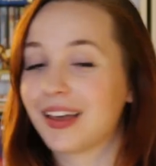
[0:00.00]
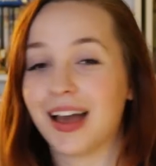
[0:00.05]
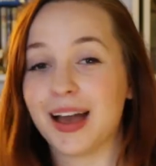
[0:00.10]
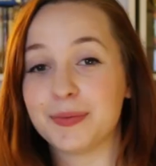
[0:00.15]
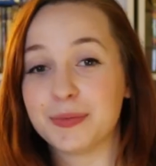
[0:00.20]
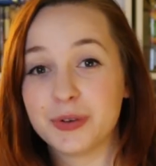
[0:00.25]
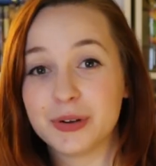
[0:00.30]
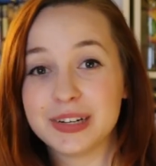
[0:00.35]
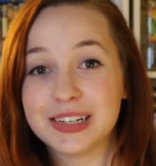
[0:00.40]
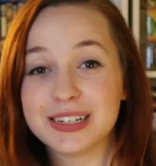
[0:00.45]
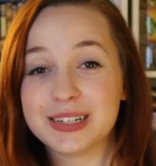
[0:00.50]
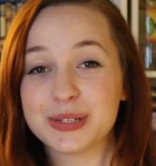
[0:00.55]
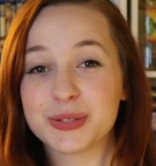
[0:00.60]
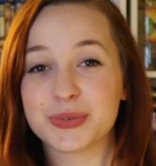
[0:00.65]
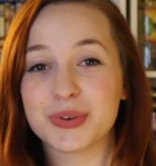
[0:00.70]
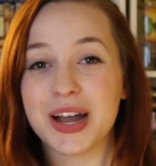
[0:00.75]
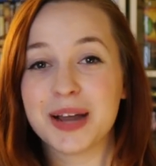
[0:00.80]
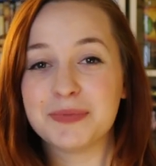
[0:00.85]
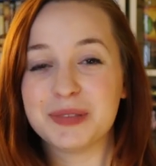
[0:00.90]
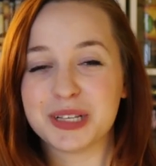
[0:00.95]
I'm going to
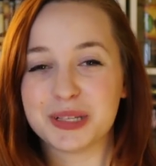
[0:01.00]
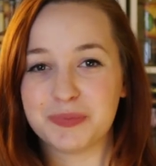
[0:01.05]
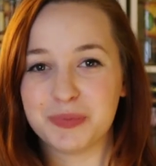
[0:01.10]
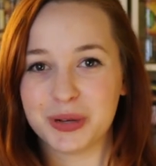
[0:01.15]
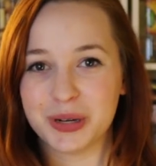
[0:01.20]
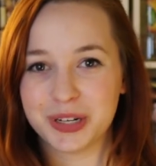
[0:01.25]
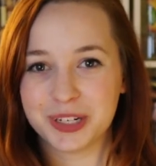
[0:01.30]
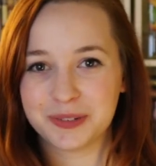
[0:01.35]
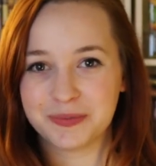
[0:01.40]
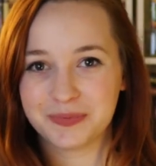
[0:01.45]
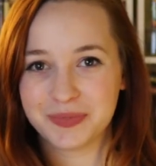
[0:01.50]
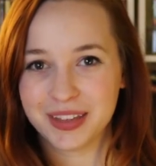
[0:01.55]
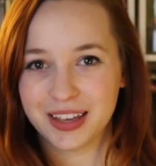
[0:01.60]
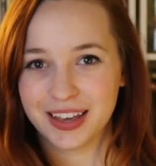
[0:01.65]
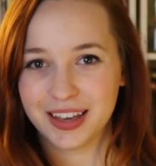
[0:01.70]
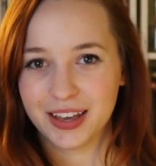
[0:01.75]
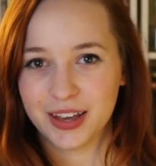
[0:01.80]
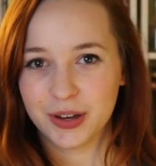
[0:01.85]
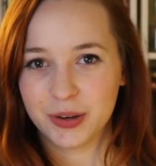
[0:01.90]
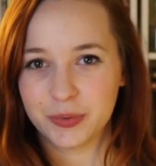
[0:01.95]
describe this book.
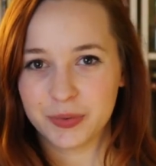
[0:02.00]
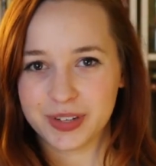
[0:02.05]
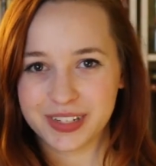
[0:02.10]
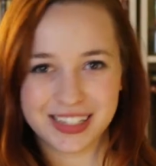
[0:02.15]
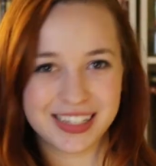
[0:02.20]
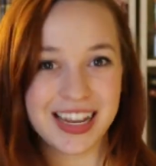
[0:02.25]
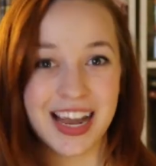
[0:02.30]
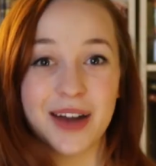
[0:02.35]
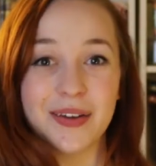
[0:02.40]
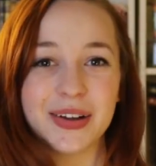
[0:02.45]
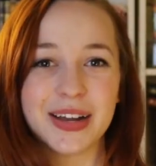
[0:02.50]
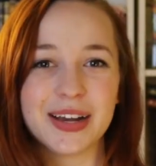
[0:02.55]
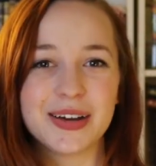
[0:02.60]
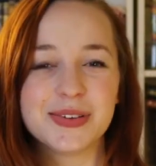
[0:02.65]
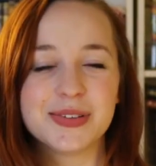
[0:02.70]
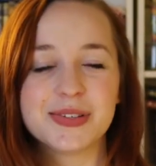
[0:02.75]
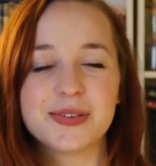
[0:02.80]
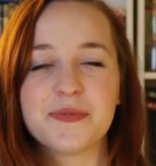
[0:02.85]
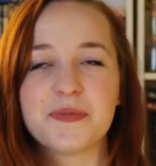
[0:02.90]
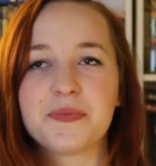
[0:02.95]
We'll see how it
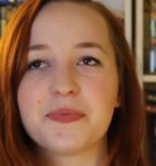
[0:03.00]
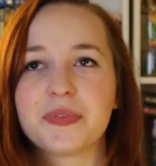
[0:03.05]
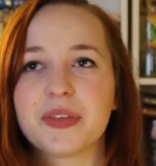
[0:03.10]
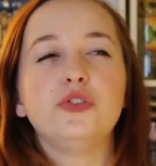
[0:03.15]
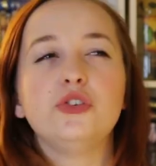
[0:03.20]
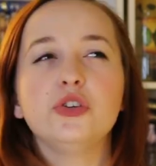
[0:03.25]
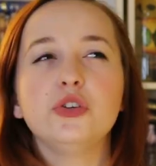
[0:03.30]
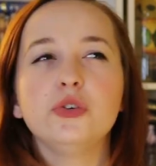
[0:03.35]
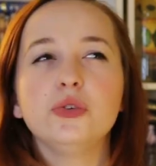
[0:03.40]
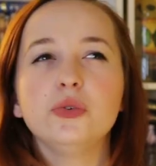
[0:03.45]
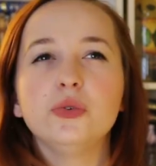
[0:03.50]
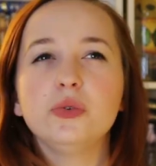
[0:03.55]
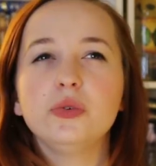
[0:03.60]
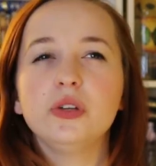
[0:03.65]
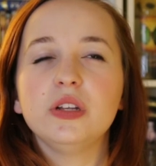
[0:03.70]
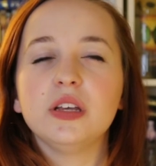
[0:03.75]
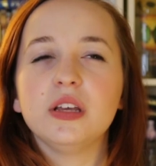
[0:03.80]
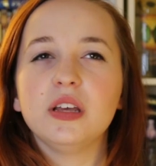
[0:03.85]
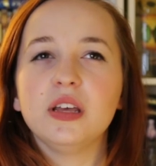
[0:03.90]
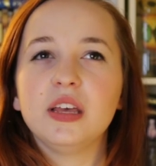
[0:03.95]
goes.
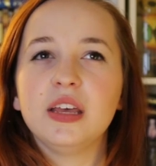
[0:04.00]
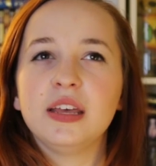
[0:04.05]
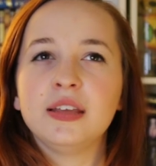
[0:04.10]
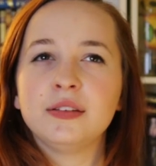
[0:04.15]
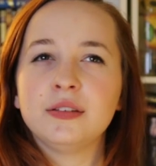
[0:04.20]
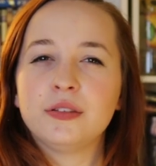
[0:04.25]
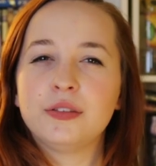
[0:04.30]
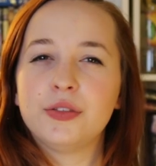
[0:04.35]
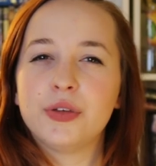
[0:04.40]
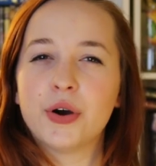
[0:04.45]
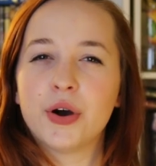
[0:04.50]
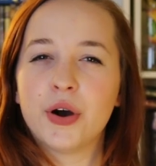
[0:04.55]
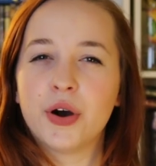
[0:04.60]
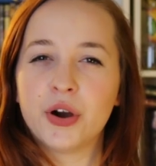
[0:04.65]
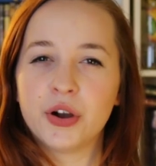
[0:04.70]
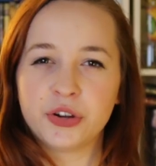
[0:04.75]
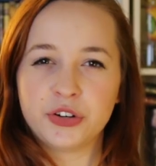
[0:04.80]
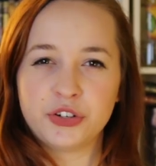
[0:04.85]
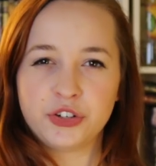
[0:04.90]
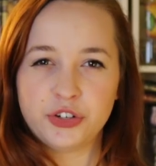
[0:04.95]
Jude is the
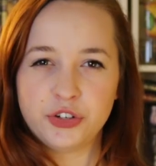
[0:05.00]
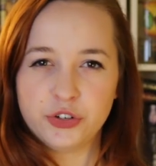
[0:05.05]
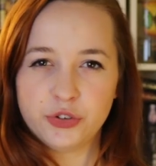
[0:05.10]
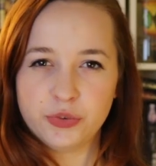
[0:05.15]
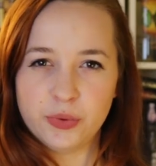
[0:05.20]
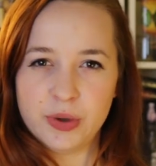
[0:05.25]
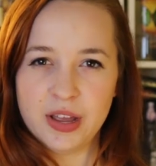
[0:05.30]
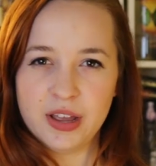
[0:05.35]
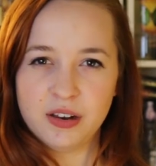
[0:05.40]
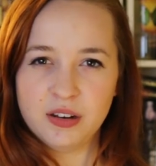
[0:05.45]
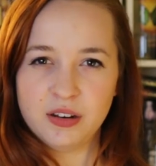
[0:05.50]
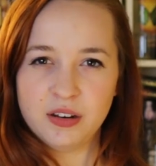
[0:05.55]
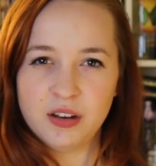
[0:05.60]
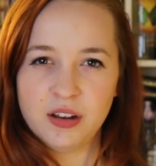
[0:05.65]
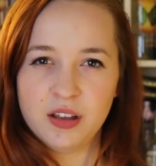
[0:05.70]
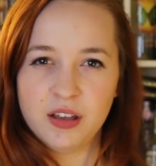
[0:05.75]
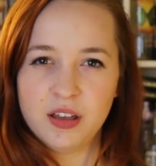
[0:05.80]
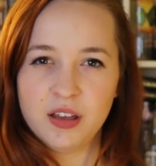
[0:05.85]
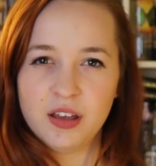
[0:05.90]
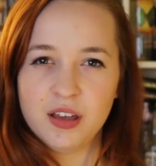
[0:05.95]
harsh twin,
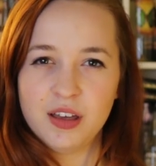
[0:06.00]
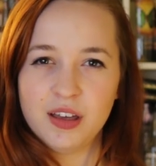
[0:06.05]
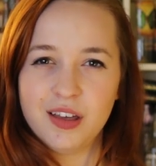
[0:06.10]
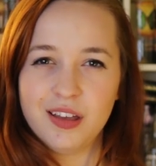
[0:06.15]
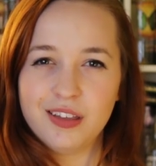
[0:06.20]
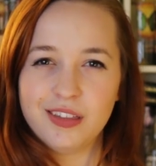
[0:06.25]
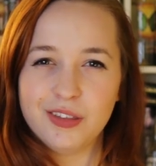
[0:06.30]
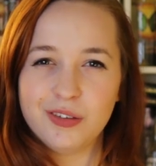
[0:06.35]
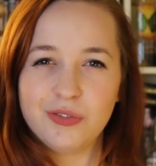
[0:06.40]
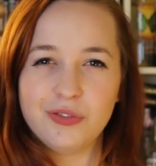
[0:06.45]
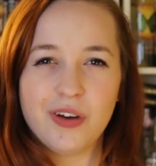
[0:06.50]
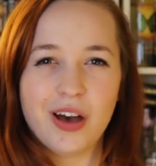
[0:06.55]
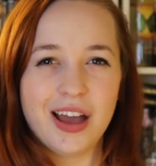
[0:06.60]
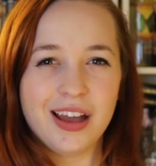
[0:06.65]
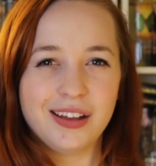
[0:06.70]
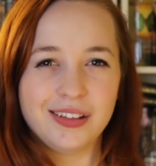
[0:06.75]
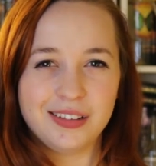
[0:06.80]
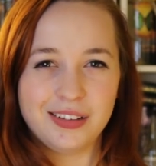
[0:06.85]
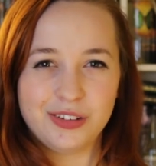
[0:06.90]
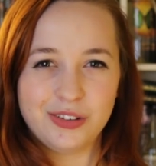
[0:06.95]
the
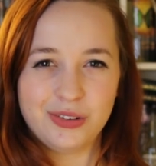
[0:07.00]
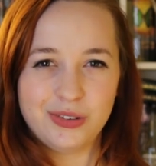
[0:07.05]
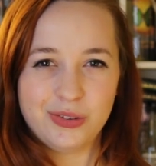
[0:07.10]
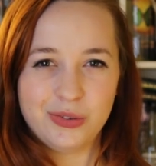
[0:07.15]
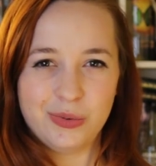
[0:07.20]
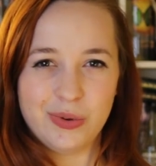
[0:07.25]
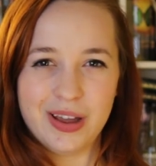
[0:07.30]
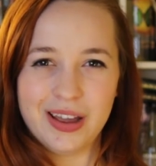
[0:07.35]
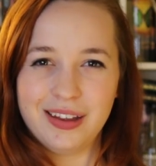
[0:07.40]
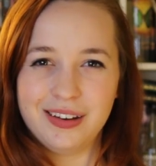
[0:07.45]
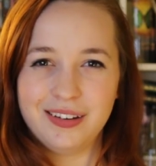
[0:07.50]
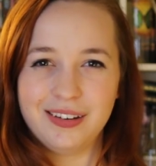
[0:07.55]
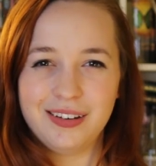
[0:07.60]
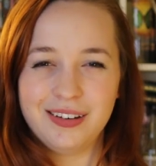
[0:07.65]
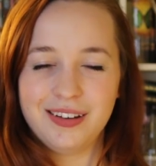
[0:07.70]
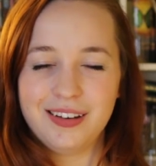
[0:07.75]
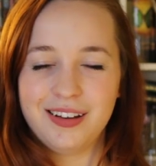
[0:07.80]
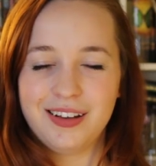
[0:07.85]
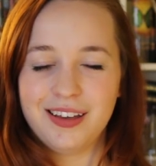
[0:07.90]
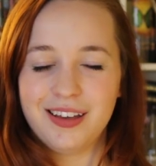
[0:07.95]
violent twin,
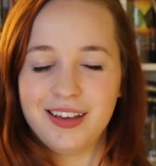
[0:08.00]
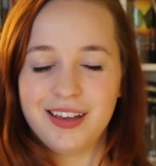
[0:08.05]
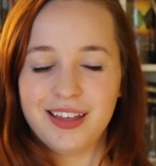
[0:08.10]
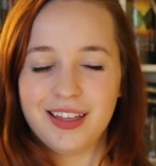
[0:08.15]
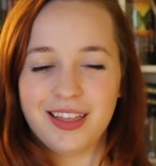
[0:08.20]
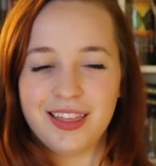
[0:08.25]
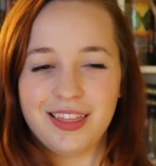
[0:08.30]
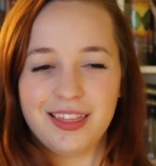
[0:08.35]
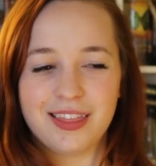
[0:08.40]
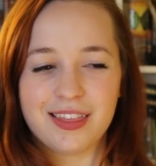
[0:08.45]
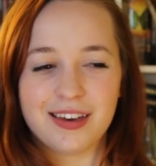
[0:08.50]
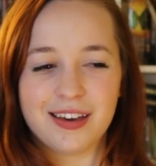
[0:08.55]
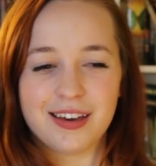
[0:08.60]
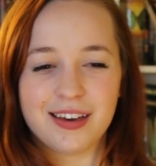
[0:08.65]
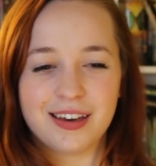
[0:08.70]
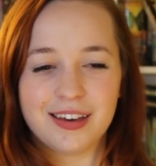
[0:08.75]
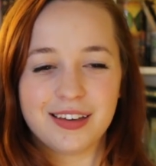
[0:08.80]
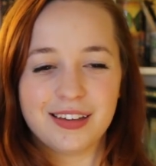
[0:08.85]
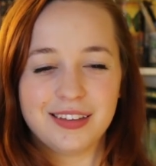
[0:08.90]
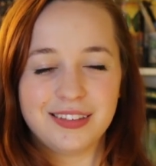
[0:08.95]

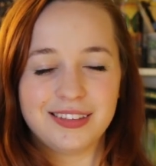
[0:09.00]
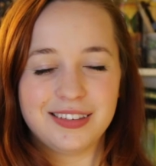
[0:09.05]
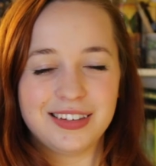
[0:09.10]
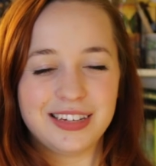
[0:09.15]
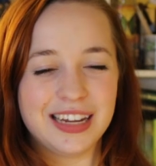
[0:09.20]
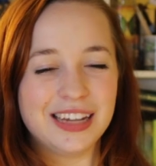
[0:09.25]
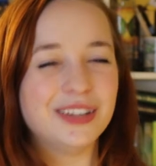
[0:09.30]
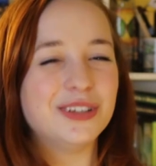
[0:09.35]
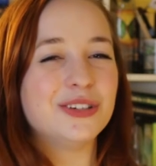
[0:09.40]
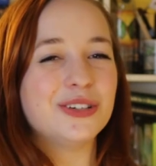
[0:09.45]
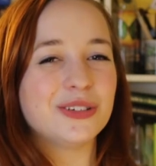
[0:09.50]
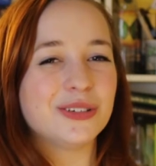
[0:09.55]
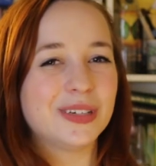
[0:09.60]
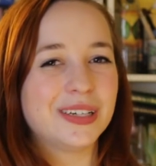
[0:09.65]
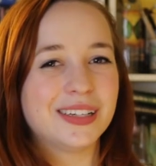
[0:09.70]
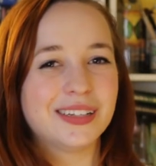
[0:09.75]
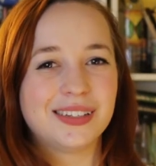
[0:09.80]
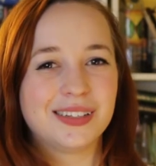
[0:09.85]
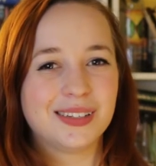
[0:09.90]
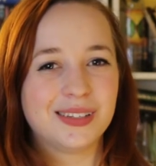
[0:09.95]
the
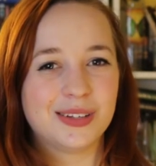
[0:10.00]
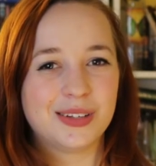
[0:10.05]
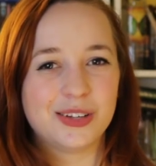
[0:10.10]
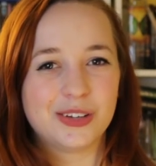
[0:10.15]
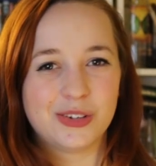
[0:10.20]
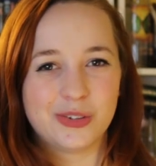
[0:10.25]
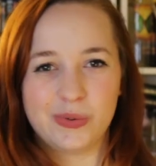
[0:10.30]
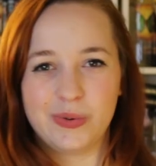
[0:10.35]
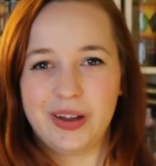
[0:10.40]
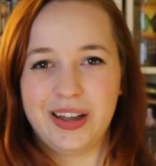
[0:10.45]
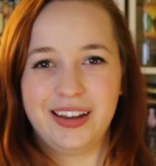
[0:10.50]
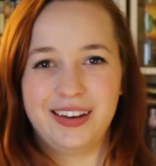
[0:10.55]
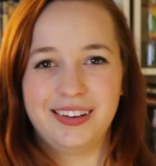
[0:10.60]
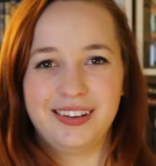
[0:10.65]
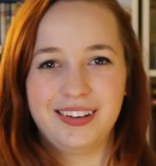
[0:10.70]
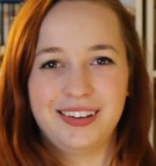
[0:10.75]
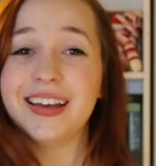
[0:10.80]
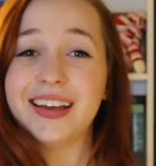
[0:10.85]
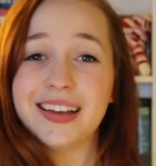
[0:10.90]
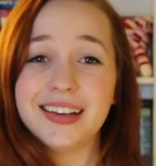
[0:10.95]
dangerous
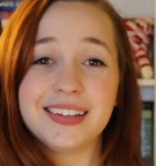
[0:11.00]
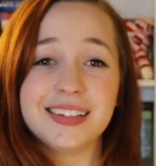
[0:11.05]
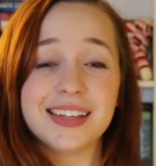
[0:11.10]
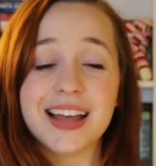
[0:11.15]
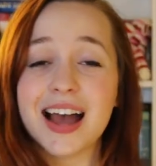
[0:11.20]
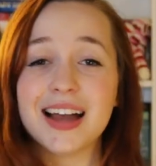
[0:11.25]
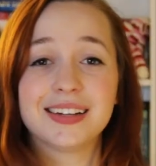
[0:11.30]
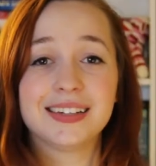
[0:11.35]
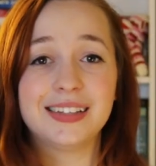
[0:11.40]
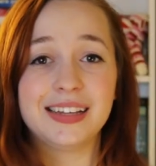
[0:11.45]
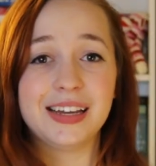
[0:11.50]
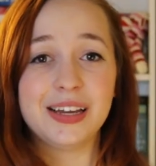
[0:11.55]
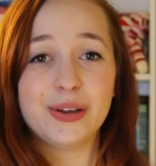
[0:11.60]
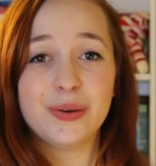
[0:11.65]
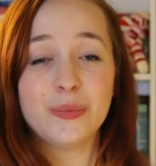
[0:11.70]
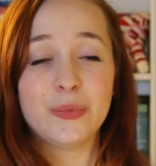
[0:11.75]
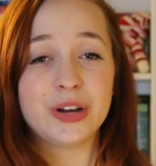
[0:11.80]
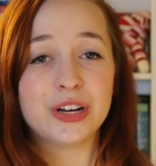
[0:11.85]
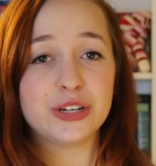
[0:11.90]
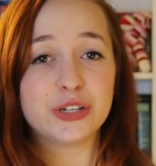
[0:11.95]
twin. Exactly
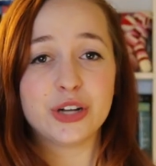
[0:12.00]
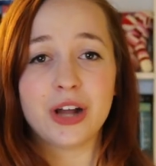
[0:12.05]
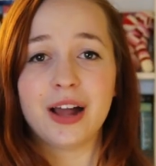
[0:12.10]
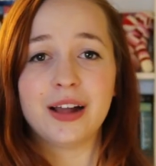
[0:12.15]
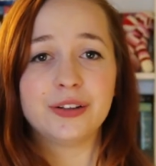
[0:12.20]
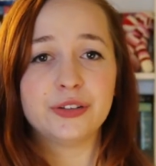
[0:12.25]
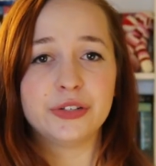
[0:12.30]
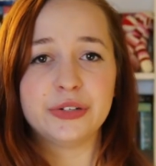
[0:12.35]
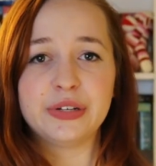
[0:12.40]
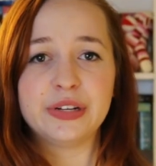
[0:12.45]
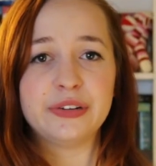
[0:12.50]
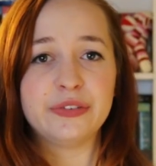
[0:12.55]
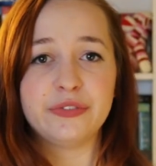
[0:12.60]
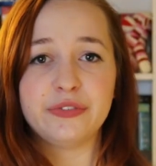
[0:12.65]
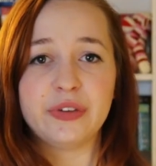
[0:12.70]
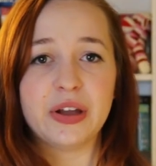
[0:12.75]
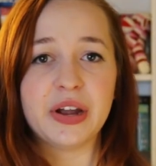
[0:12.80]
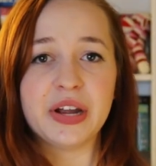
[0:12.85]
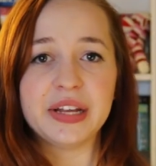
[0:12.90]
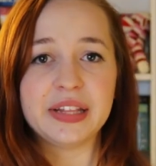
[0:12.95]
what a childhood in
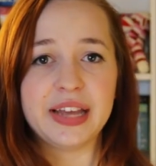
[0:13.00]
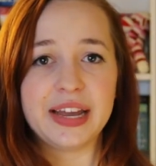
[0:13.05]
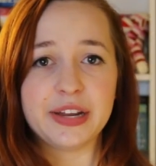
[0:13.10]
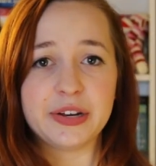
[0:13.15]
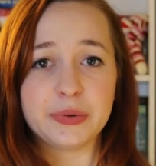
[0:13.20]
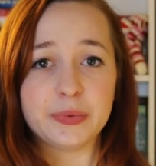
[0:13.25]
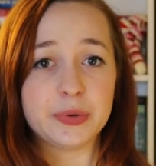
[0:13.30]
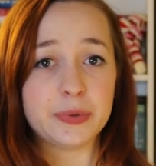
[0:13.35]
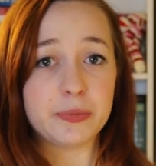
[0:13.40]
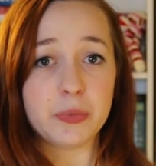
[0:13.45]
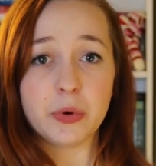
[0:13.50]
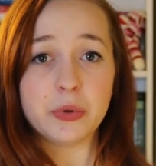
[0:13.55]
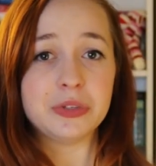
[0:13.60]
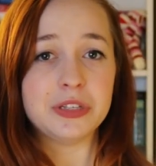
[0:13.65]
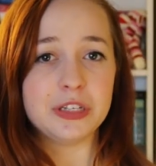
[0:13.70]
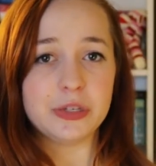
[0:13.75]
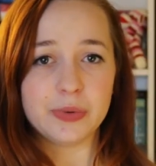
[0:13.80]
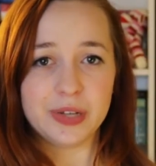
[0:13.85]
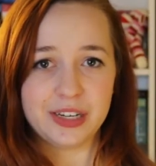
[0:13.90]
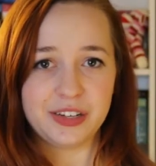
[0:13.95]
fairyland would
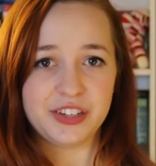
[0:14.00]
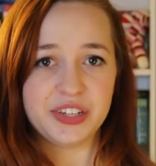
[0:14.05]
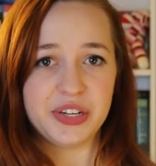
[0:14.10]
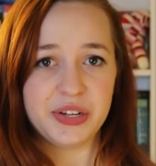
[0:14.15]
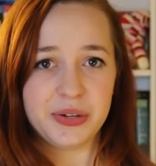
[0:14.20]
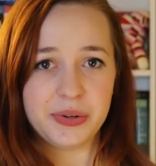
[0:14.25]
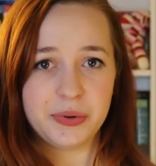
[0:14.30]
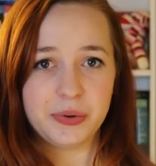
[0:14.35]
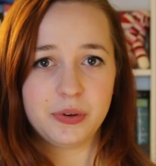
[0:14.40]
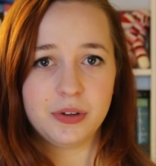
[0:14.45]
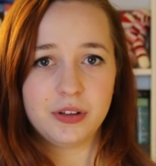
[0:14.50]
mold you into.